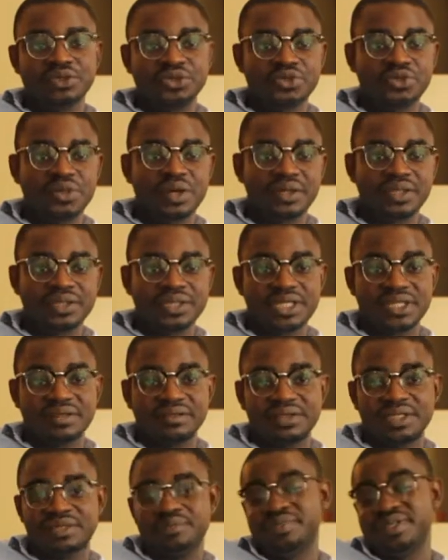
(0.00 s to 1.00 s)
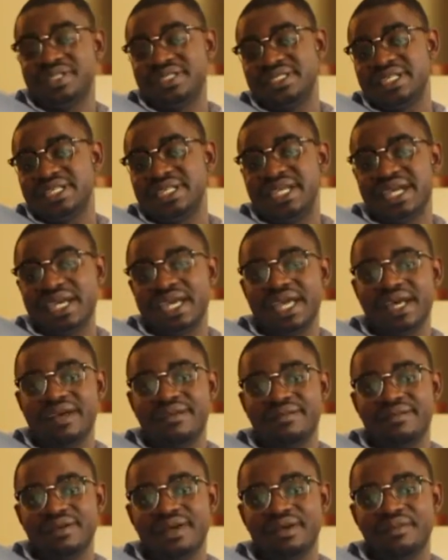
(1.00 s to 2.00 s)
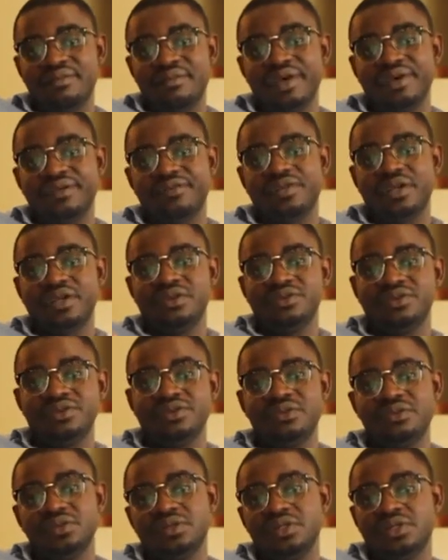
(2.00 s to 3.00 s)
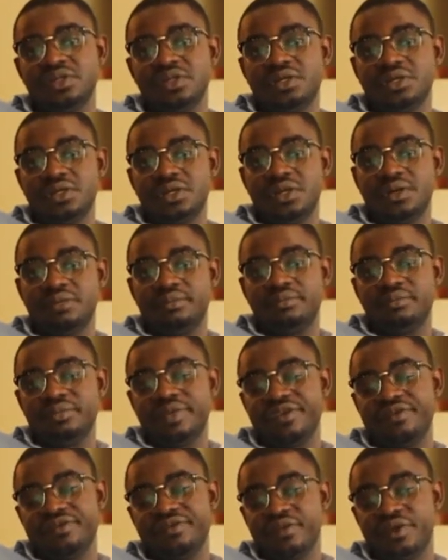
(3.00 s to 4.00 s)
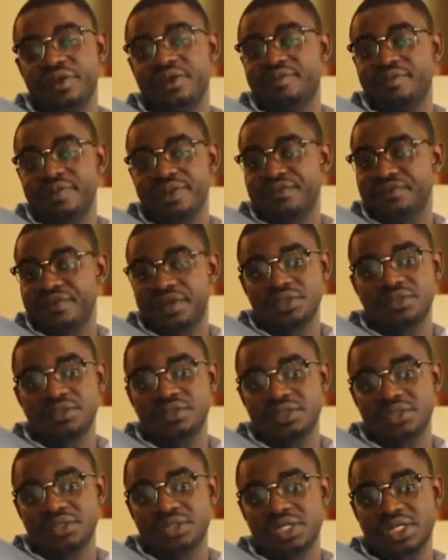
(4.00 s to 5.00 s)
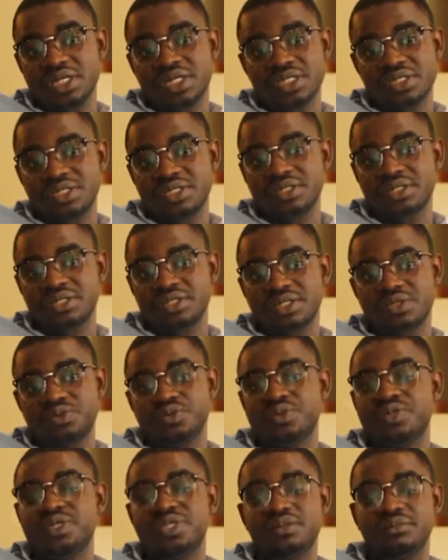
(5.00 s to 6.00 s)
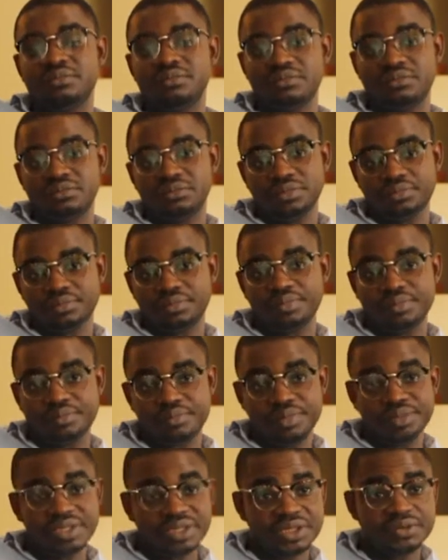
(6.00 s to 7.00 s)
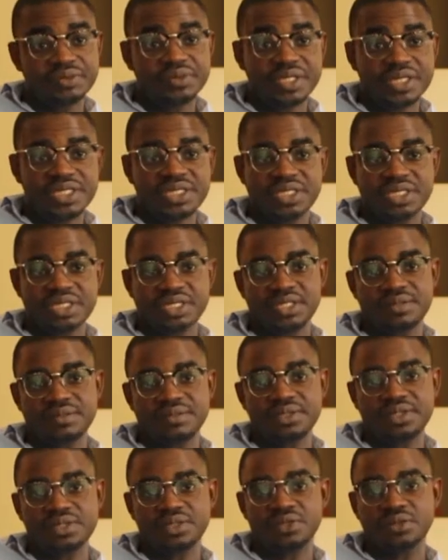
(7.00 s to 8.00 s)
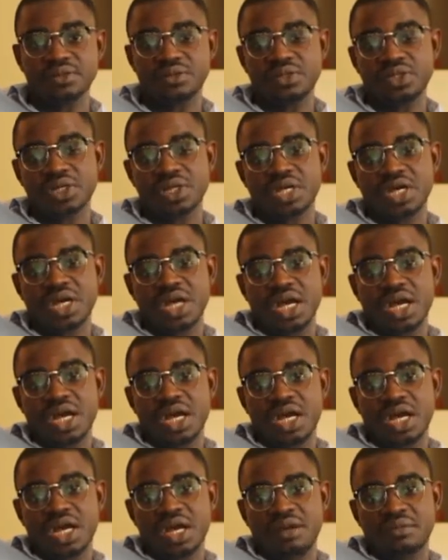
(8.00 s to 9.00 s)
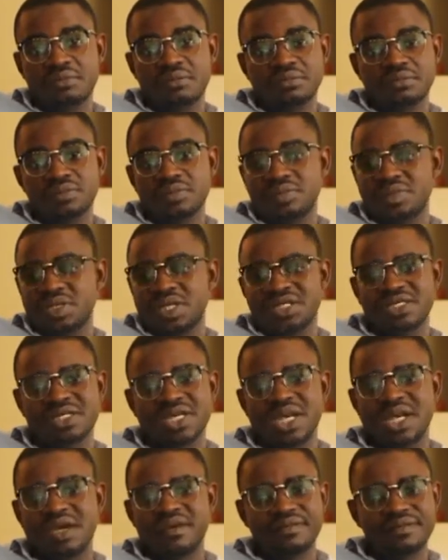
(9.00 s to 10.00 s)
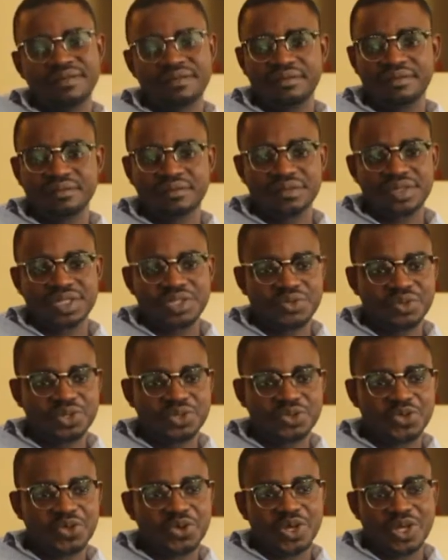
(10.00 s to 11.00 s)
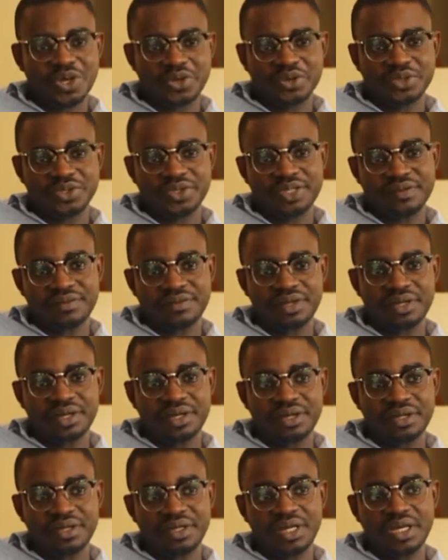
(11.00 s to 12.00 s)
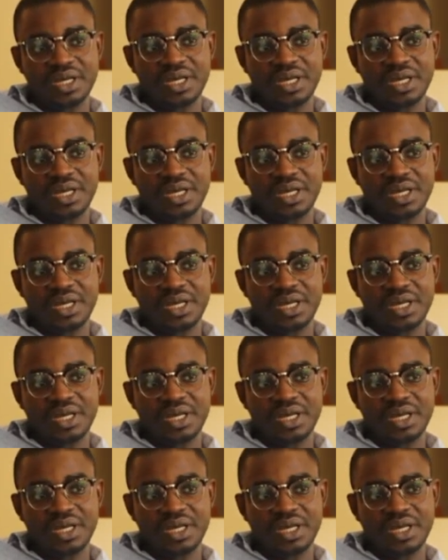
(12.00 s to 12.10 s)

unto ourselves, and personally I have a value. One of my values is networking and building relationships, you know. Yes, I have networks all across Africa